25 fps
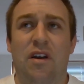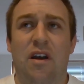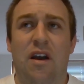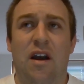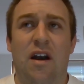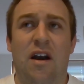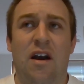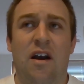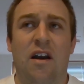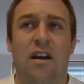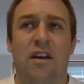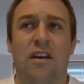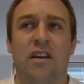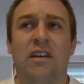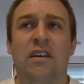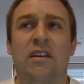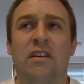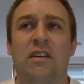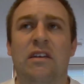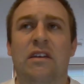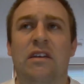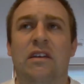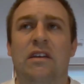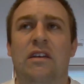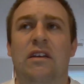I
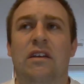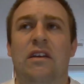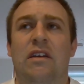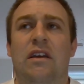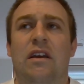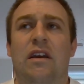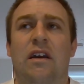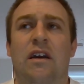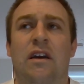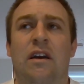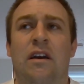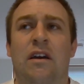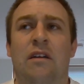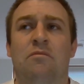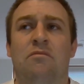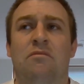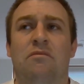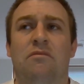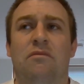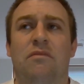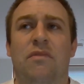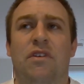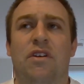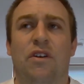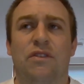
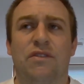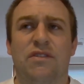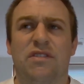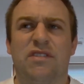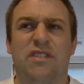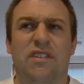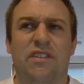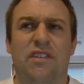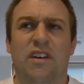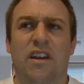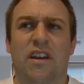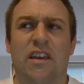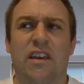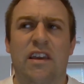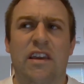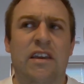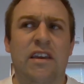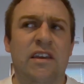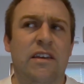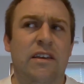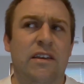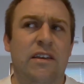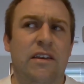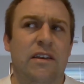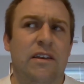
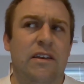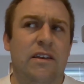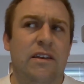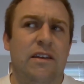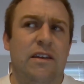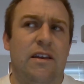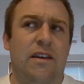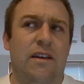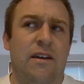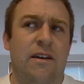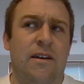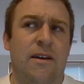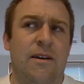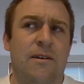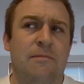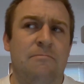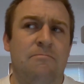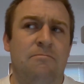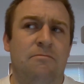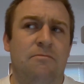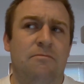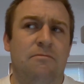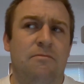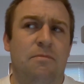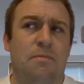constantly
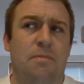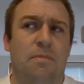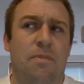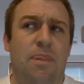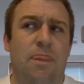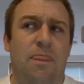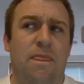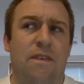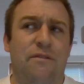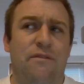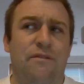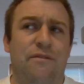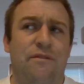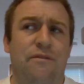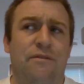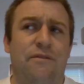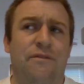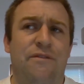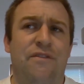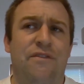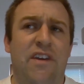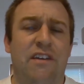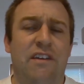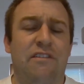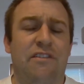
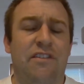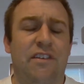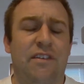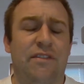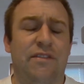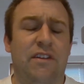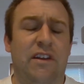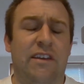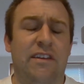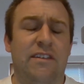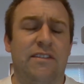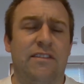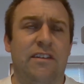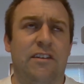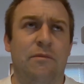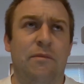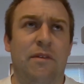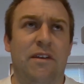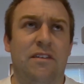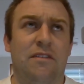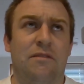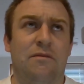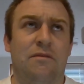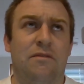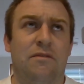fear, and this links in a
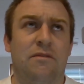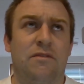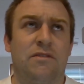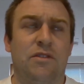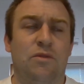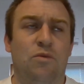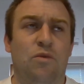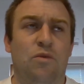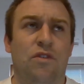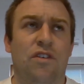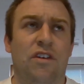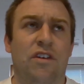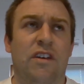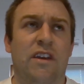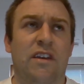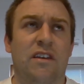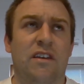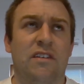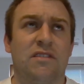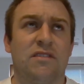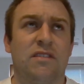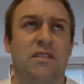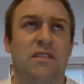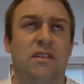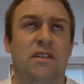bit to work,
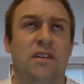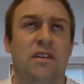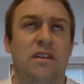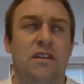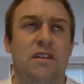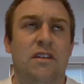is